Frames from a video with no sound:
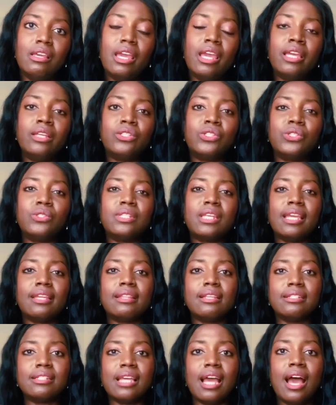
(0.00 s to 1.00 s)
and to take
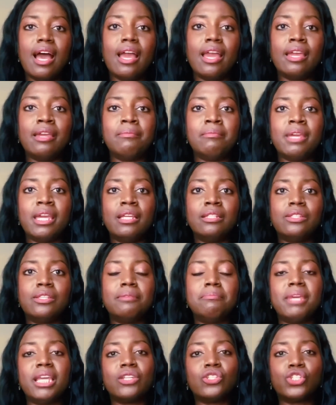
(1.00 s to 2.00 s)
the time and to
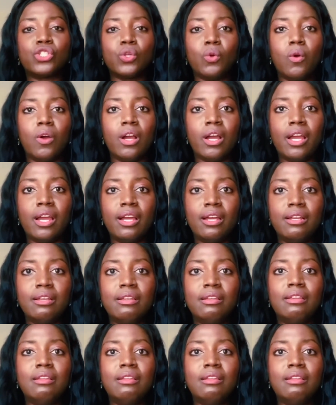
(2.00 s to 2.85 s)
make sure